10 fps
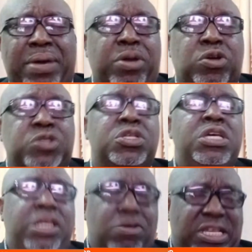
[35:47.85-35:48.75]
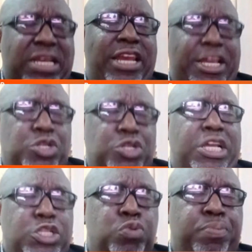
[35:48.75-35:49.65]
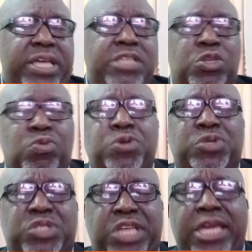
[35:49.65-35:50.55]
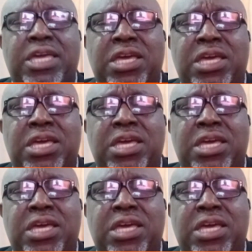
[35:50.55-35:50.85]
power because there was an election that took place. You want to say